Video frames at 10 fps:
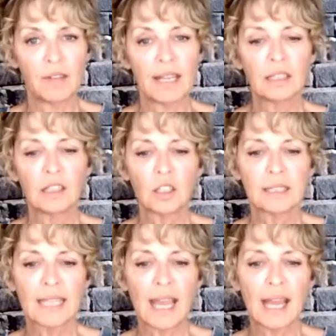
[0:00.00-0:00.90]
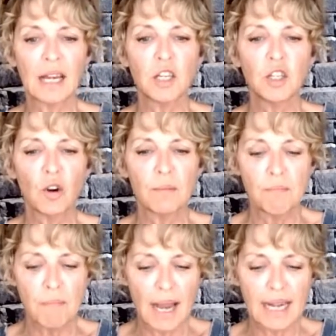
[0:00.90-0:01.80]
It looks at your
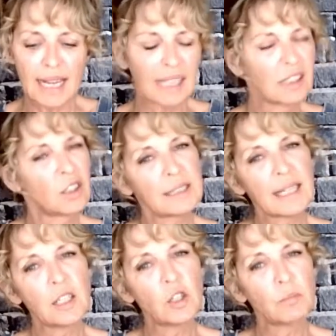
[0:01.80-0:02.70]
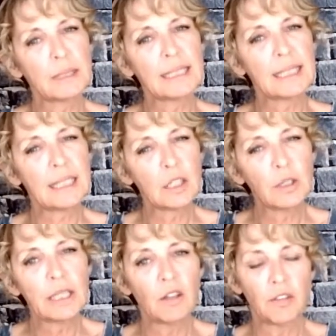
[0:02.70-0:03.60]
money. It looks at your
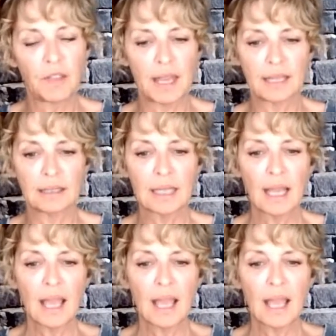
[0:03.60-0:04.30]
material things.